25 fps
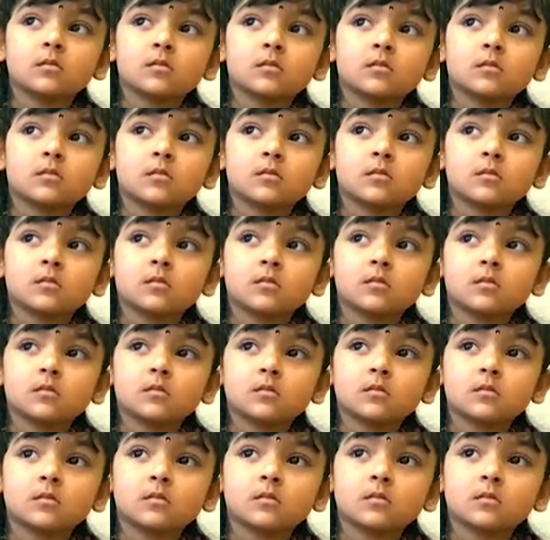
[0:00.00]

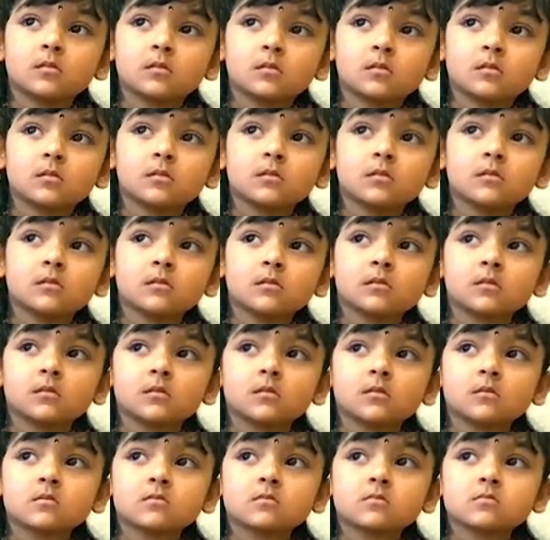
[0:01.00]

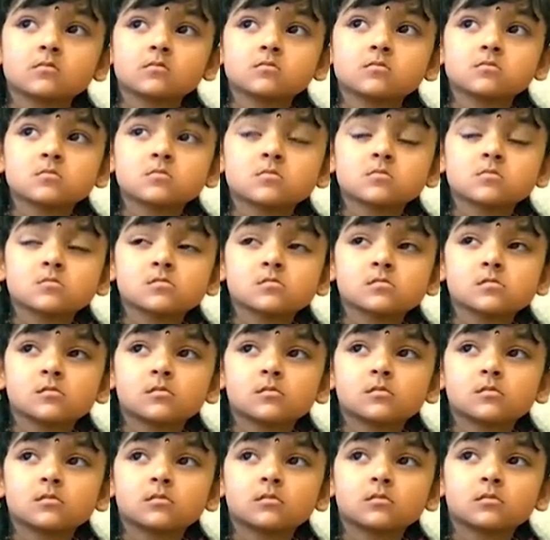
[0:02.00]

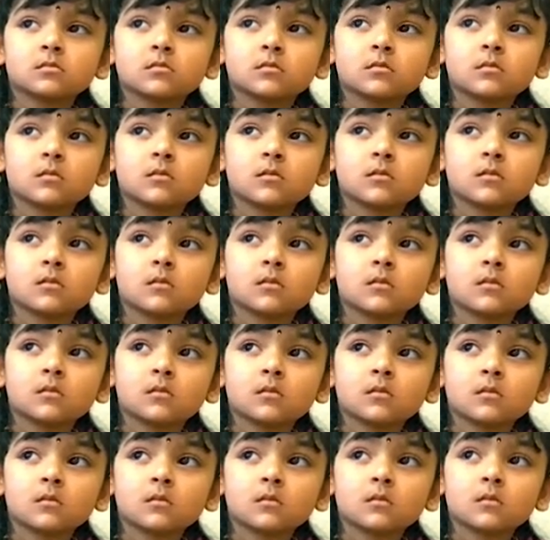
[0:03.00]

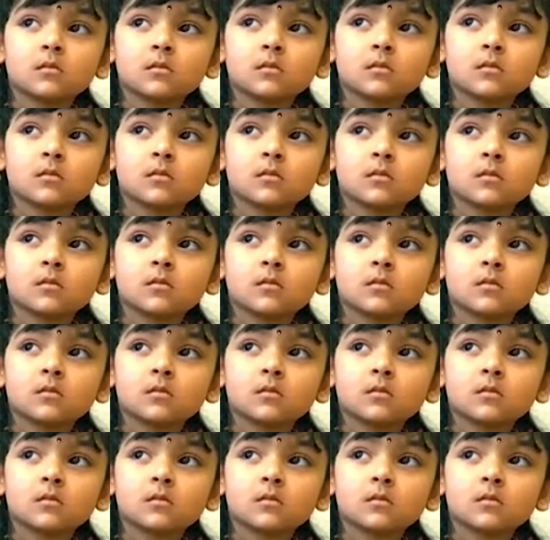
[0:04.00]
(silent)